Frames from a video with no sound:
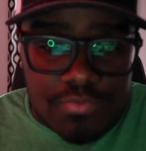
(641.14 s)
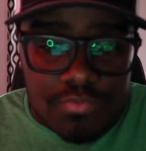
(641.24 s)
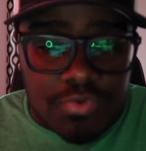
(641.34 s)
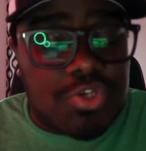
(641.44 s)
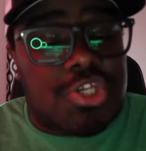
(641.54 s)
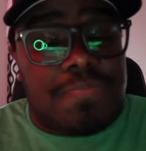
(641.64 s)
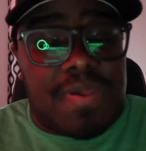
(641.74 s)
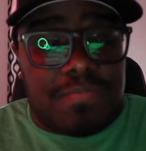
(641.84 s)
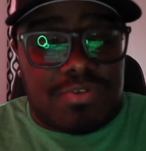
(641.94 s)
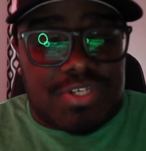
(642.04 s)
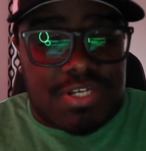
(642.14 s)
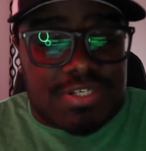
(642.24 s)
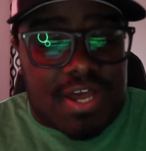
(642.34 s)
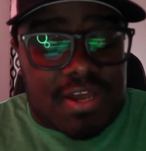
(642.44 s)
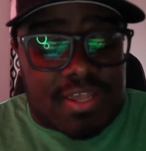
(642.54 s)
when you see people's
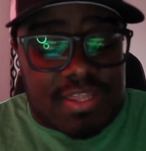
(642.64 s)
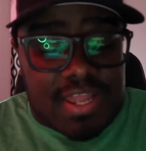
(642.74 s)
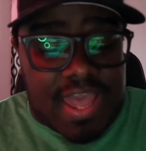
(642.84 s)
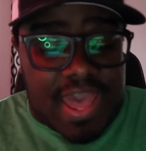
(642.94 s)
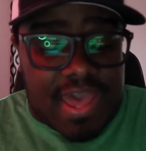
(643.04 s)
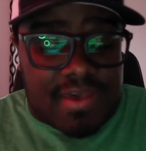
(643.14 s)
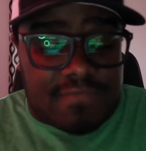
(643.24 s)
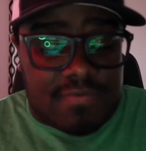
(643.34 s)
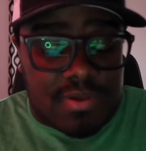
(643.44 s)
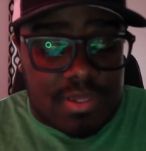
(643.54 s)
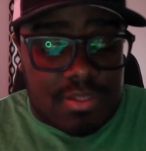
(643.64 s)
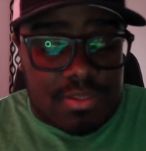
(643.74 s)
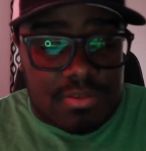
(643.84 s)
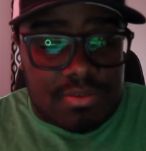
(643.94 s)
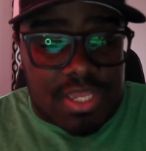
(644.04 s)
TikTok and they have
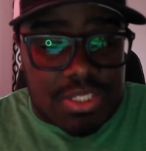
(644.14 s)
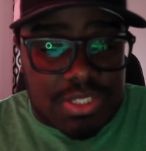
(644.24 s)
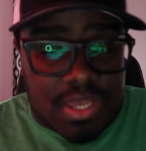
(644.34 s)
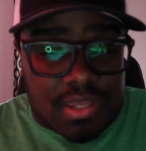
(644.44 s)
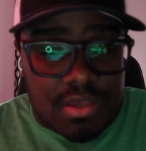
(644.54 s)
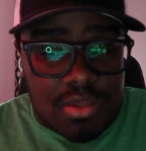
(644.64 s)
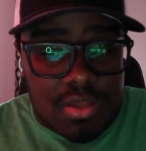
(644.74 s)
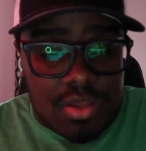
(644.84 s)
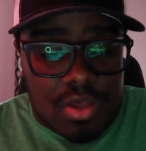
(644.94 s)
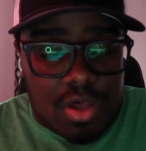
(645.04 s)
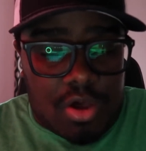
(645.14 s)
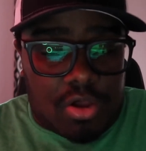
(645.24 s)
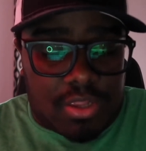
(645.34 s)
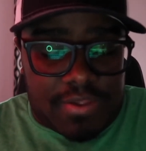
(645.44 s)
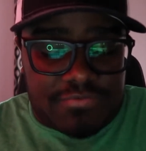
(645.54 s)
things like
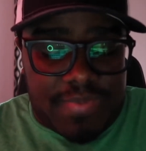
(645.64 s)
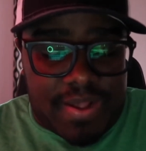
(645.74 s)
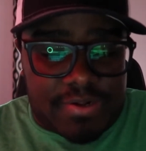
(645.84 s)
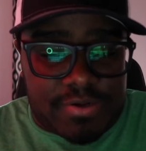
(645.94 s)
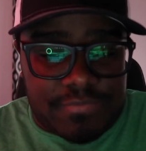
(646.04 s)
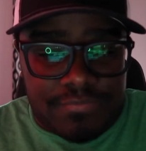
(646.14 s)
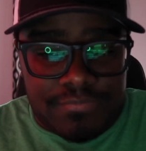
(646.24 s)
All Lives Matter,